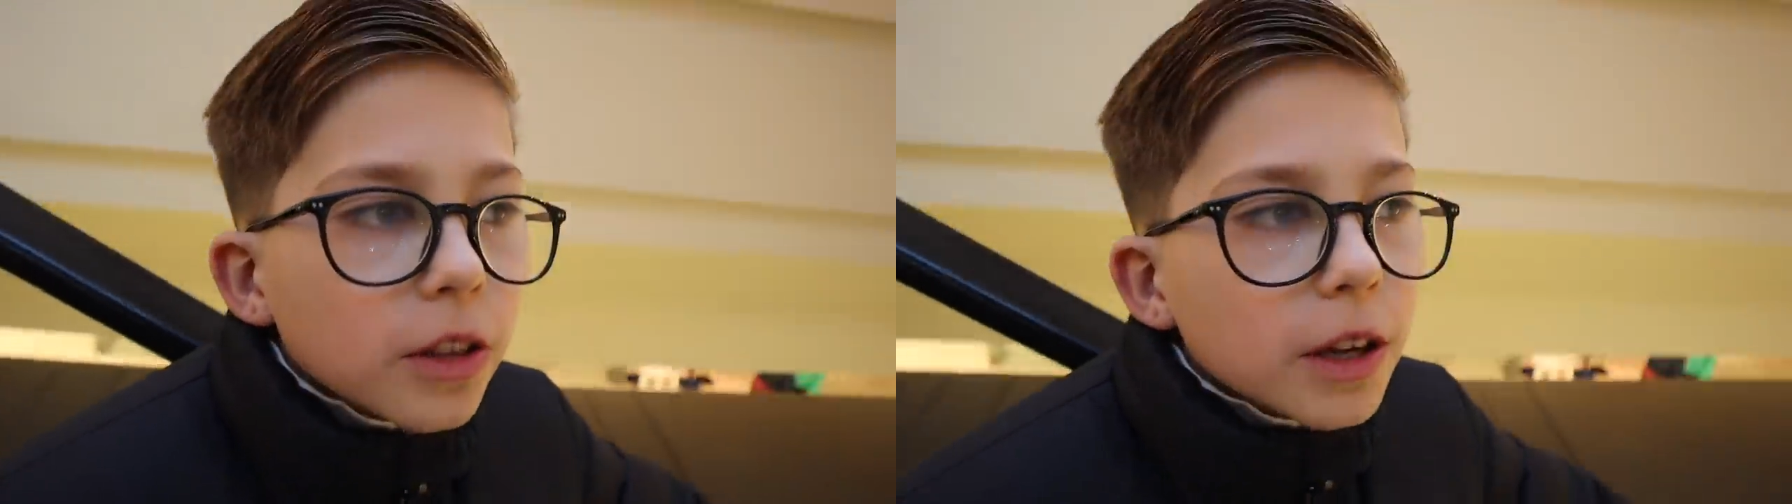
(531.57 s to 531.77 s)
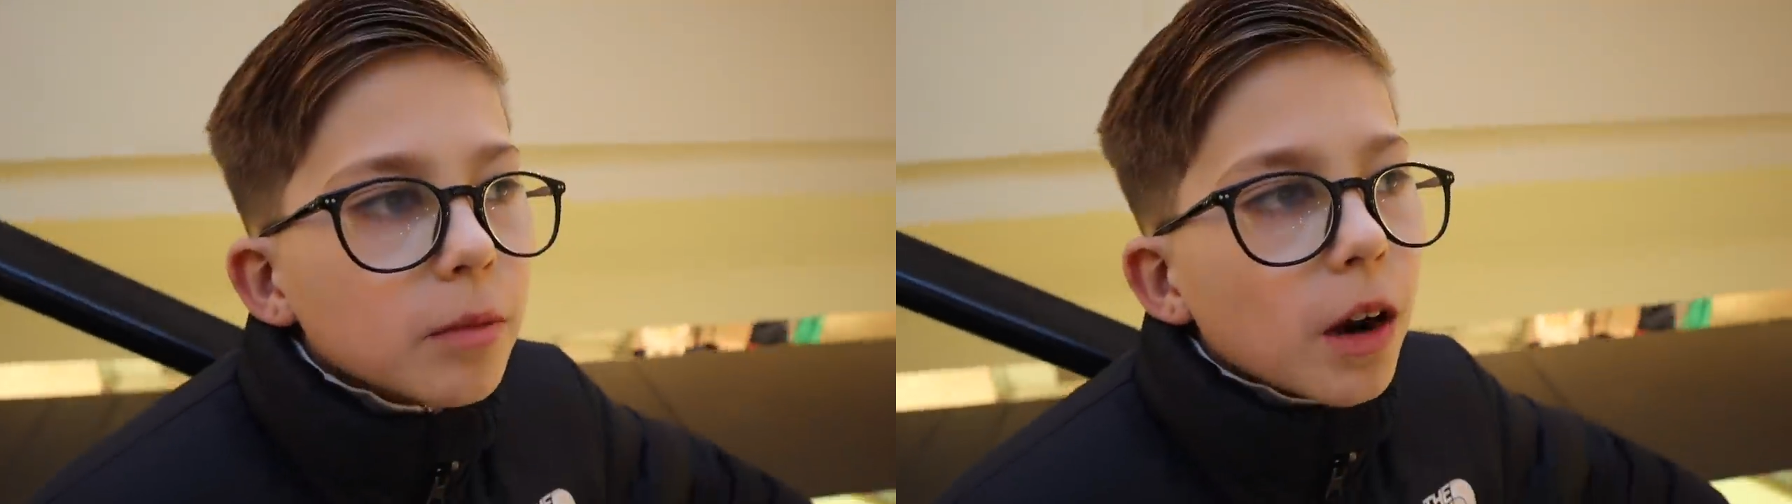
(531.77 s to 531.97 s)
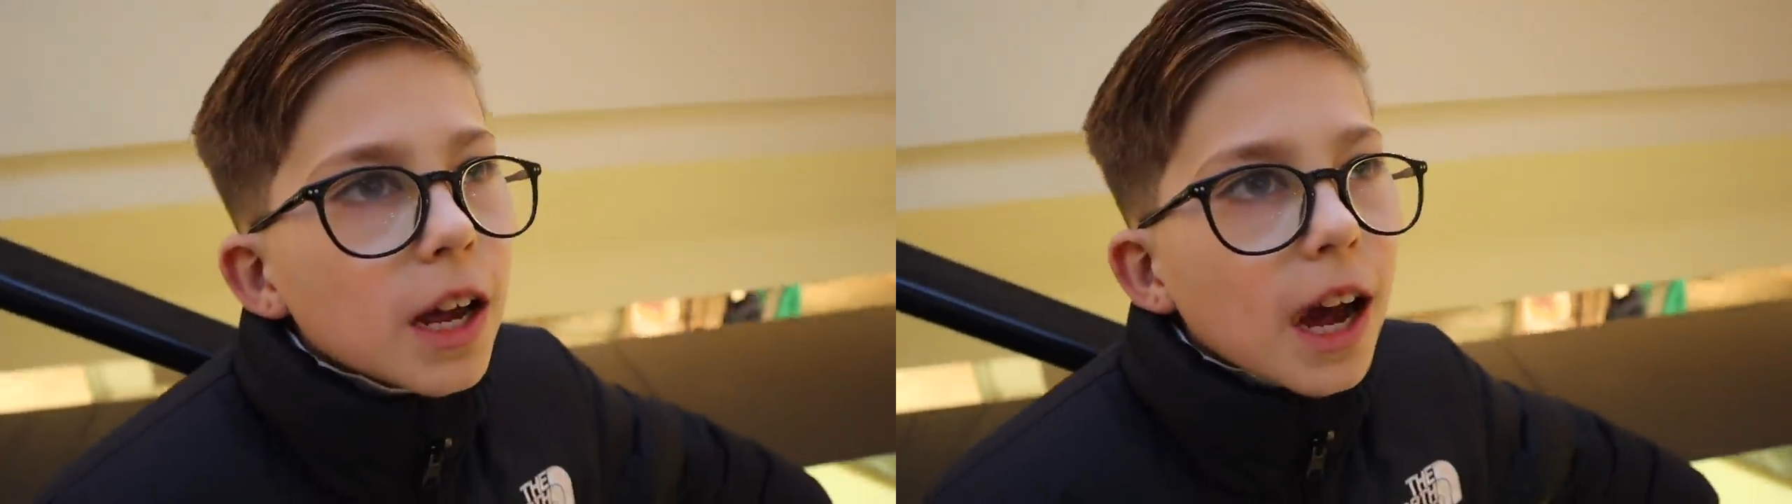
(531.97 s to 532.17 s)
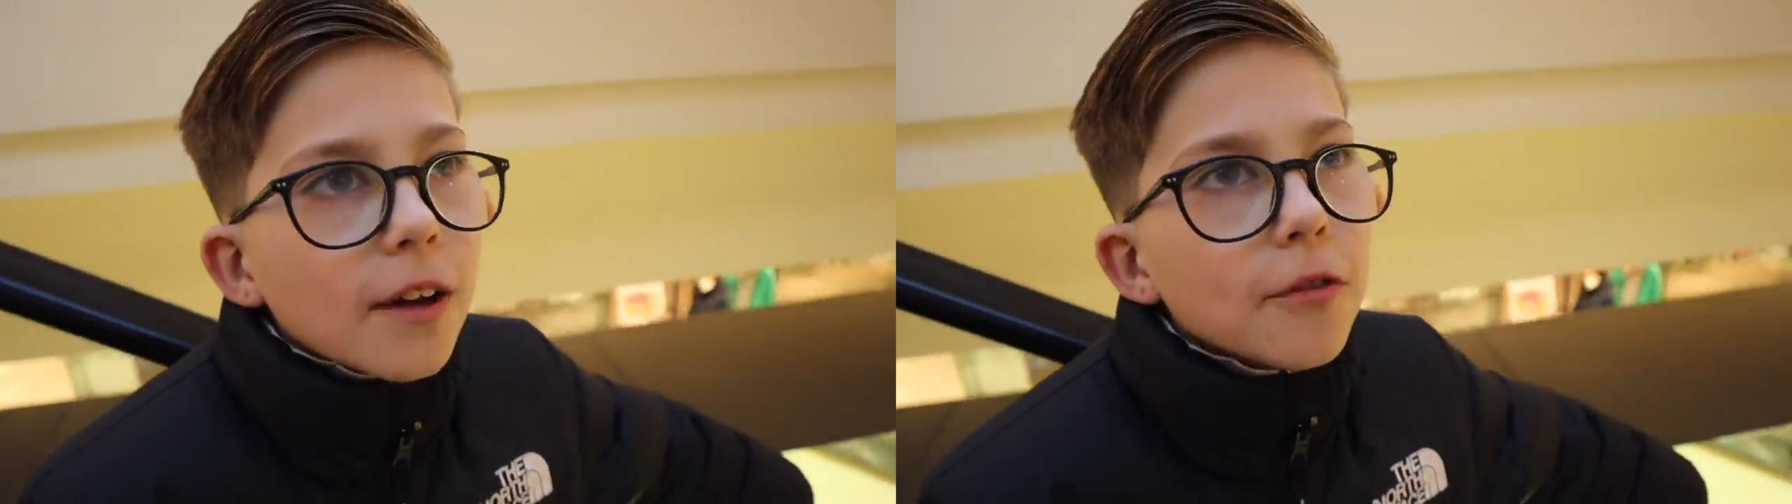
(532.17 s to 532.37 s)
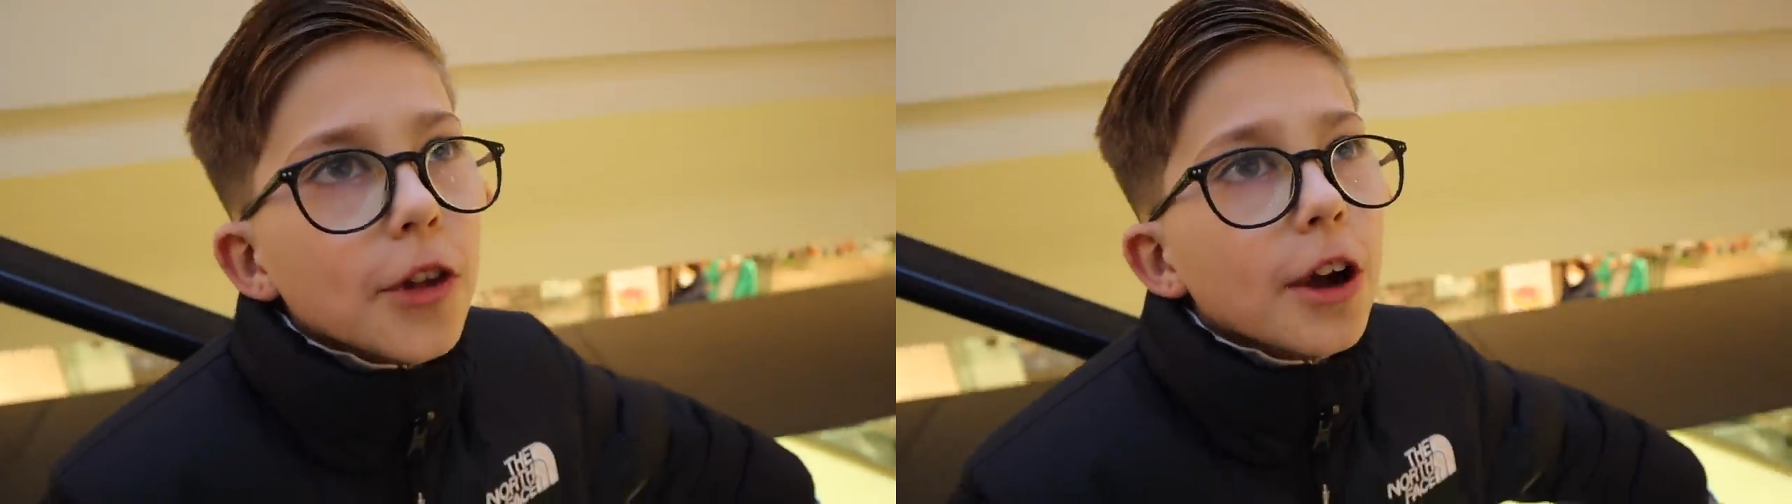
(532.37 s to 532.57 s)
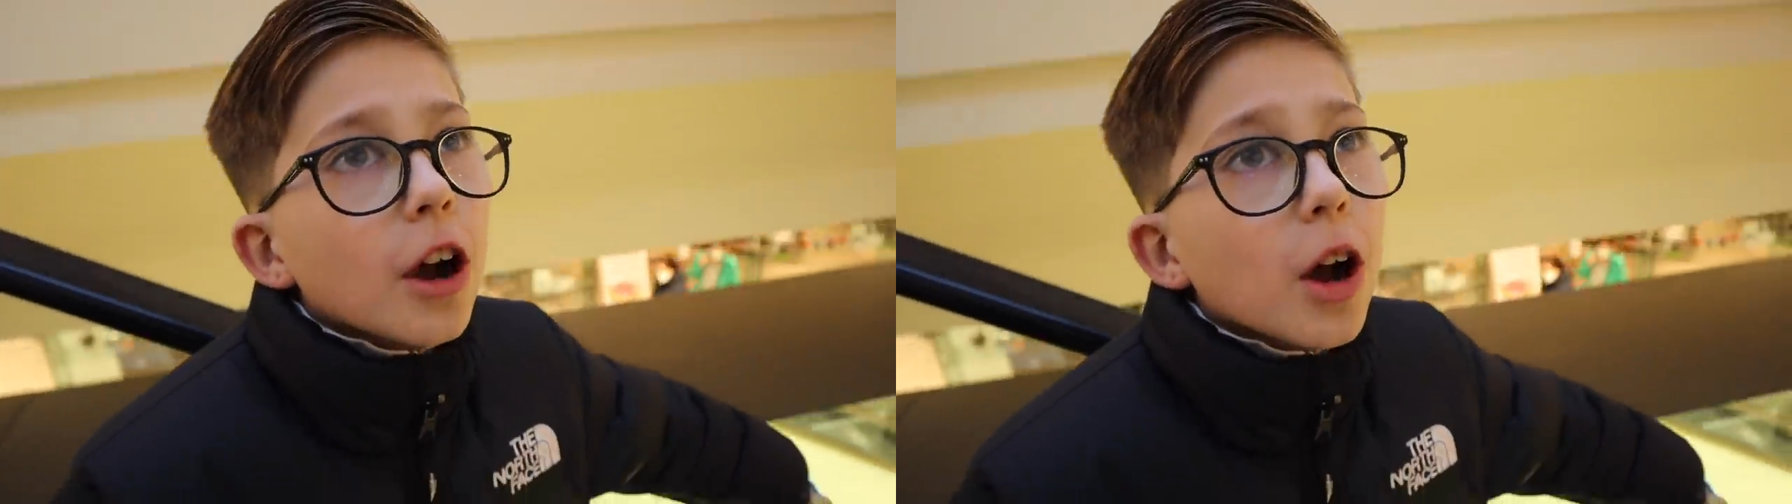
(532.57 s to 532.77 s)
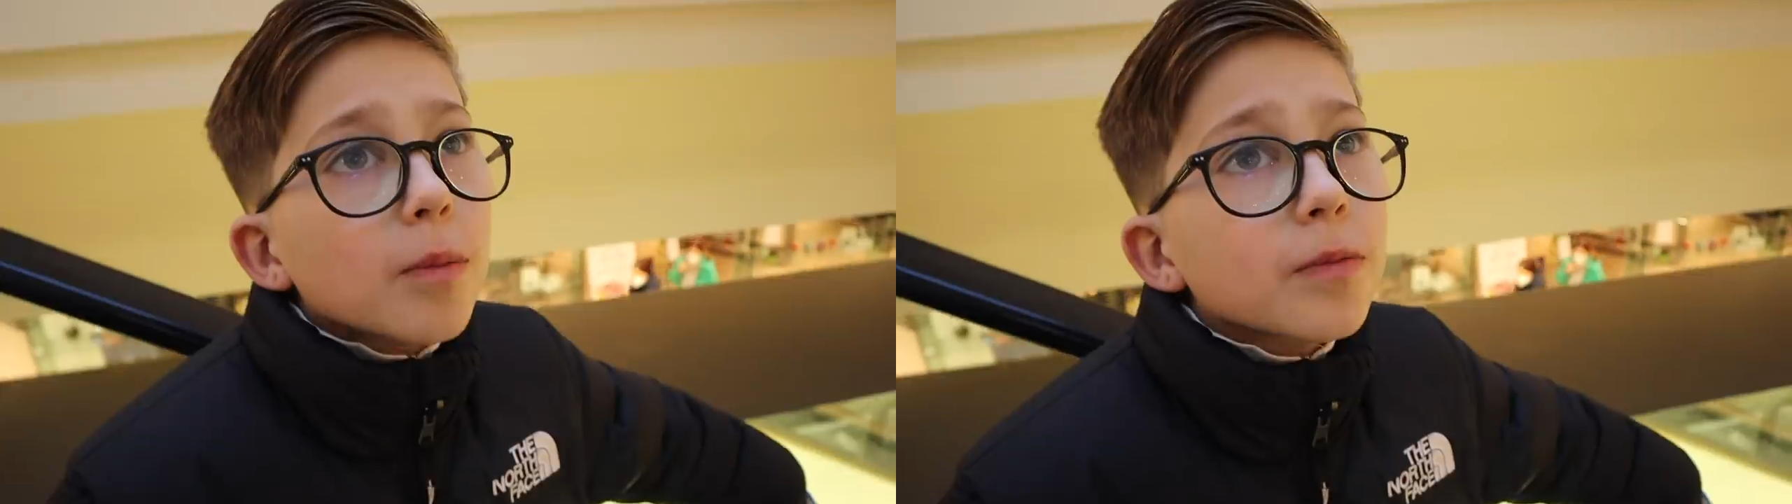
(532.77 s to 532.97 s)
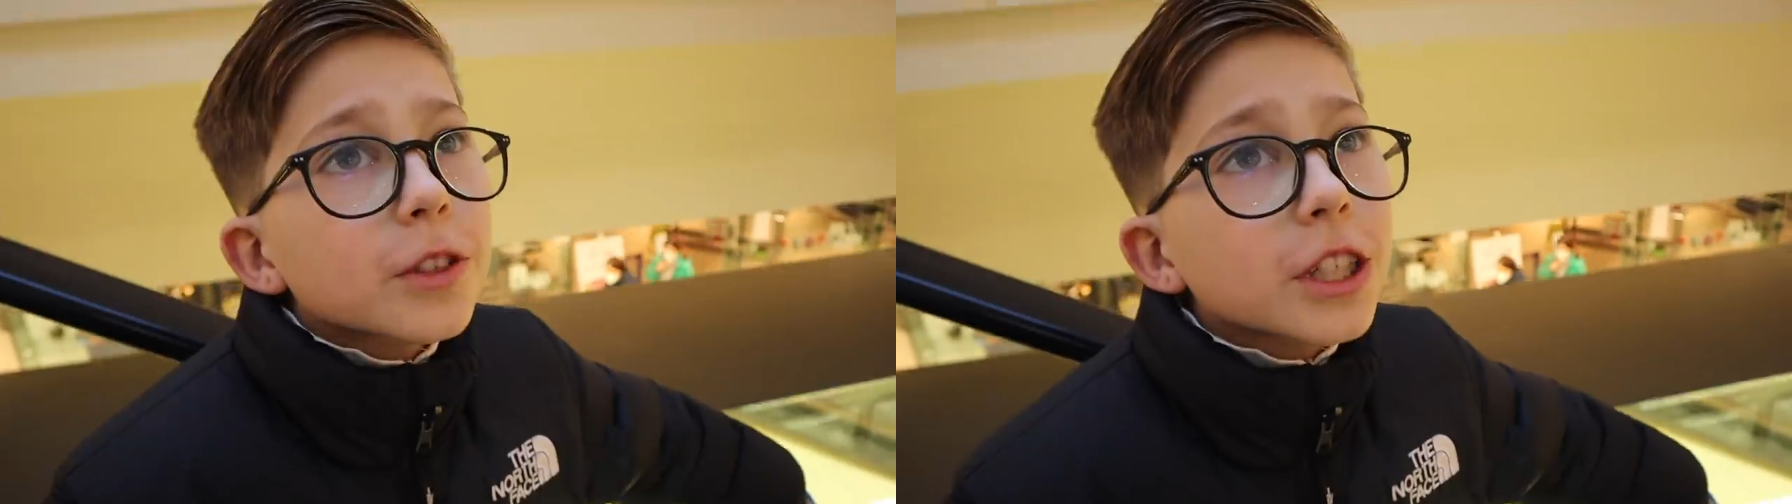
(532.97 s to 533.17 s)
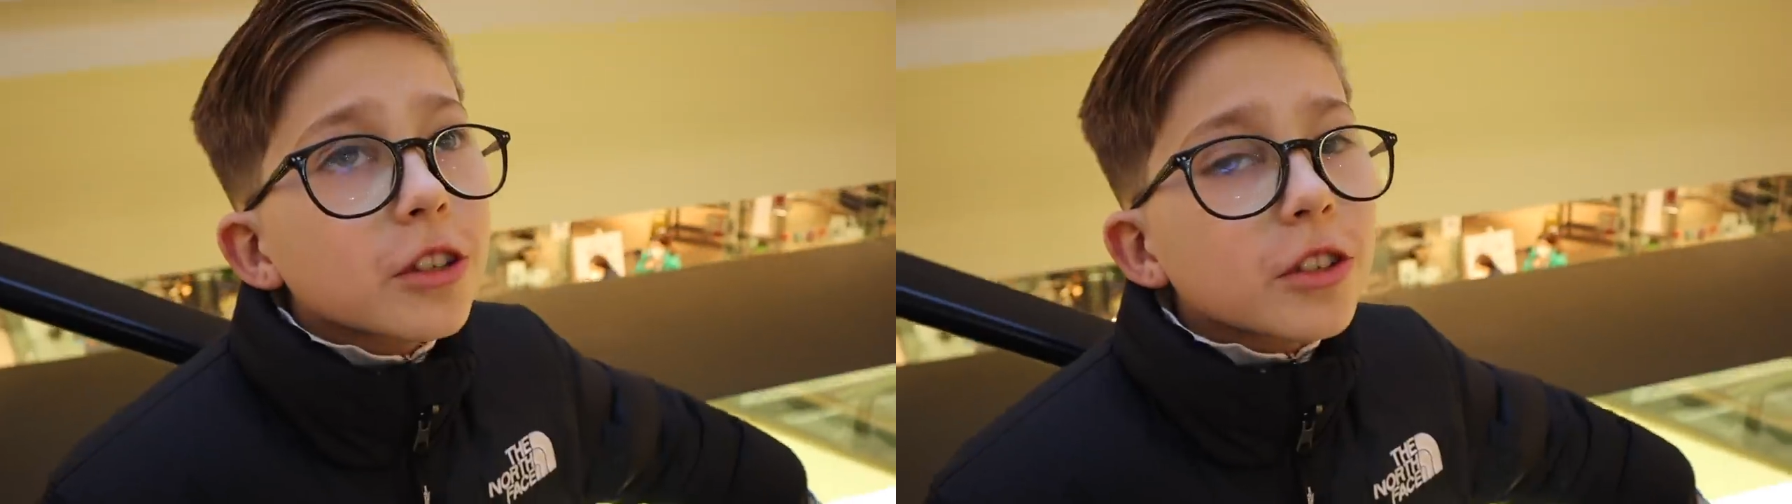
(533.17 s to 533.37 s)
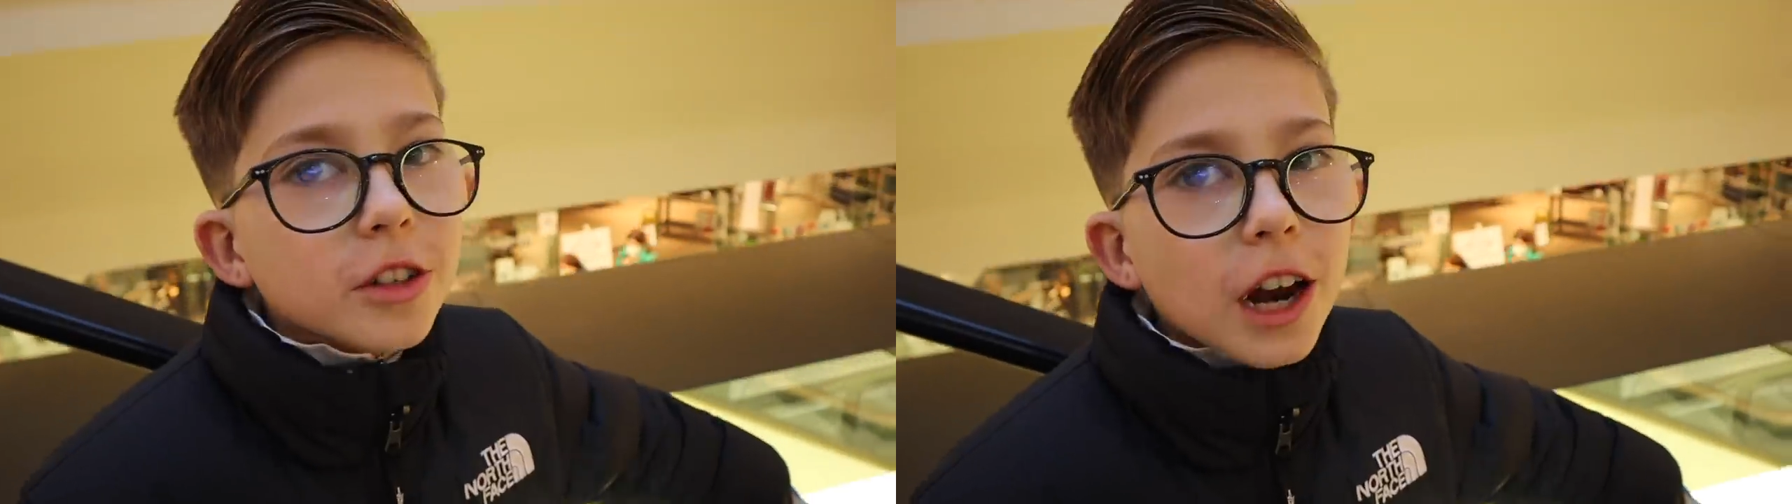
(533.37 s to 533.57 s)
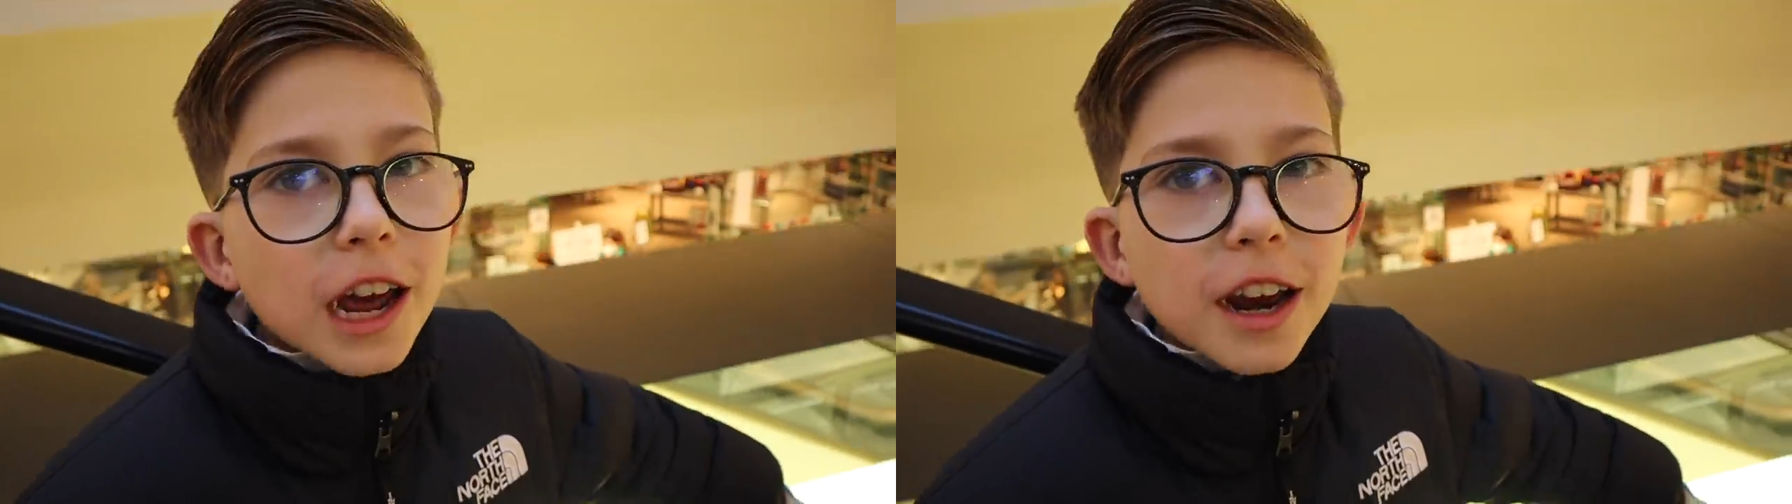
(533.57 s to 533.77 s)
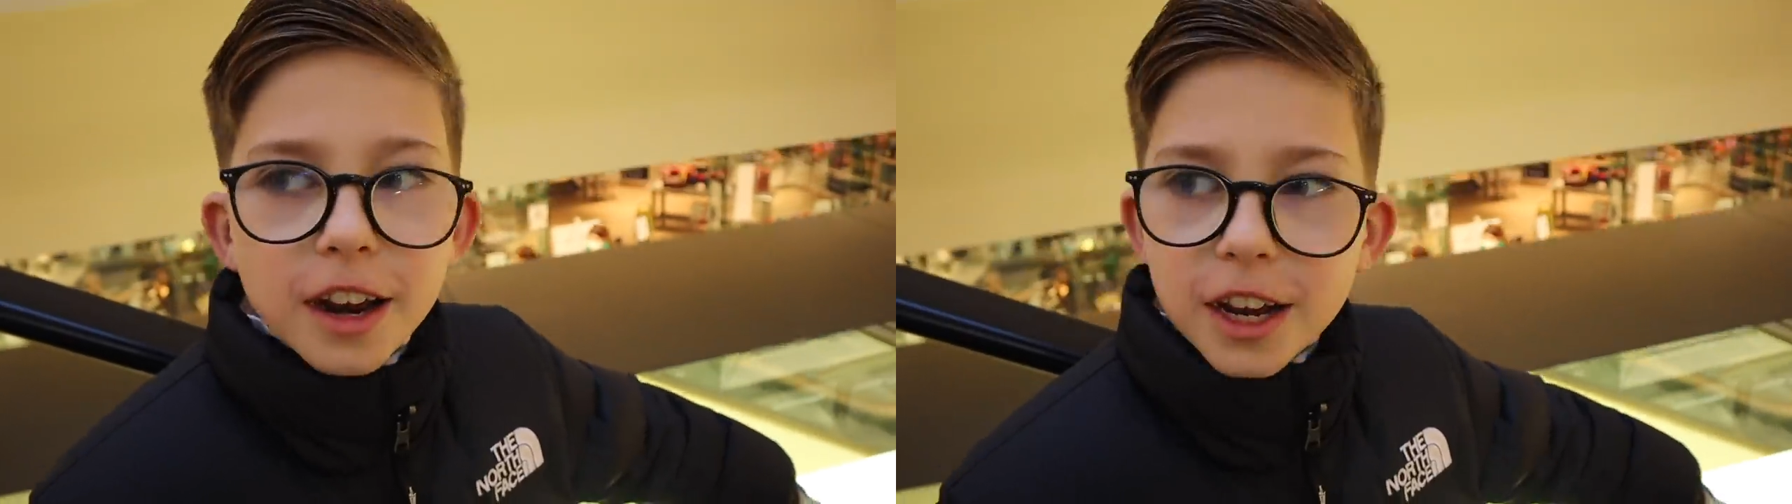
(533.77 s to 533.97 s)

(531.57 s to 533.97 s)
they might have the um, series of like,